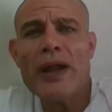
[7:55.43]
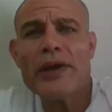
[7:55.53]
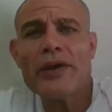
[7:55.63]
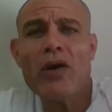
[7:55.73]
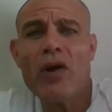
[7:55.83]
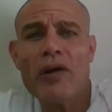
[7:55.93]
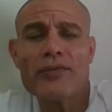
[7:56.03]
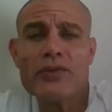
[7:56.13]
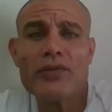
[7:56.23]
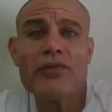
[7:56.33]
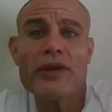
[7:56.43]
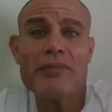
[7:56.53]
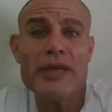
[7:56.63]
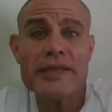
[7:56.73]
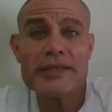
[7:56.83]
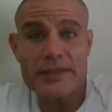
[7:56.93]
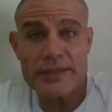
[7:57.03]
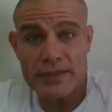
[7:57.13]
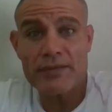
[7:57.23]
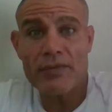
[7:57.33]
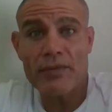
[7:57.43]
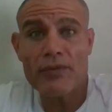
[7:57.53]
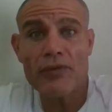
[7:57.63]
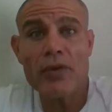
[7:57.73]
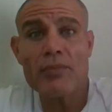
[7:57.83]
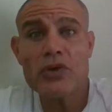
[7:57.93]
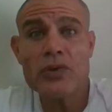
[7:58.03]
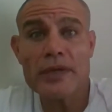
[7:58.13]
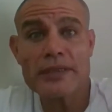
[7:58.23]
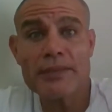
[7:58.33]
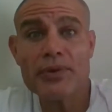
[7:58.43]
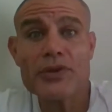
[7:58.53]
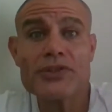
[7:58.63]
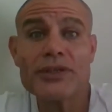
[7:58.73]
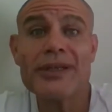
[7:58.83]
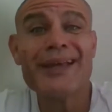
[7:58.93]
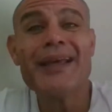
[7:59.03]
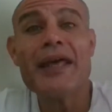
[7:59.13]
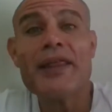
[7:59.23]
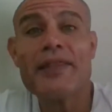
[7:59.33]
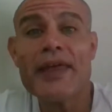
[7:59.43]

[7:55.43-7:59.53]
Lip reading: 1.5 to 3 meters from you as a person,